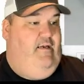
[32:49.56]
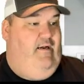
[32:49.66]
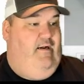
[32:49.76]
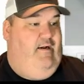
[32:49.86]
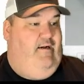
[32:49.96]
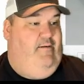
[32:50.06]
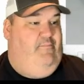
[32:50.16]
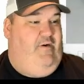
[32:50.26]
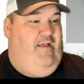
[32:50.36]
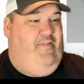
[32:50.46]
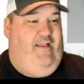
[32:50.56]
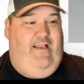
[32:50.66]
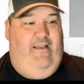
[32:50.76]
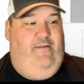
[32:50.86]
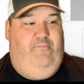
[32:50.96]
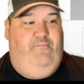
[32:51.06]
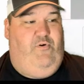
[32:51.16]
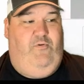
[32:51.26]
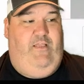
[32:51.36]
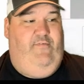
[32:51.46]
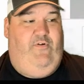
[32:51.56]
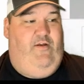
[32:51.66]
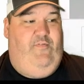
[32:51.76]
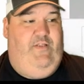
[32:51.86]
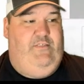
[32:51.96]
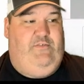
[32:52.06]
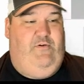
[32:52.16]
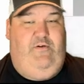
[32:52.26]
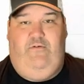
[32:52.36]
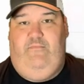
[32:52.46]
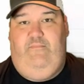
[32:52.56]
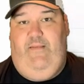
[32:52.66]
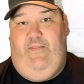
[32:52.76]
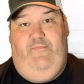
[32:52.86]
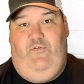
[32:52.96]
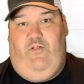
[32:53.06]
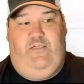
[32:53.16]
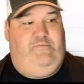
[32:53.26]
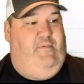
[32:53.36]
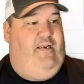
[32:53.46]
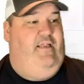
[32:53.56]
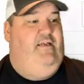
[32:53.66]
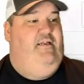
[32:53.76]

Um, I think I broke even on this or maybe even lost money.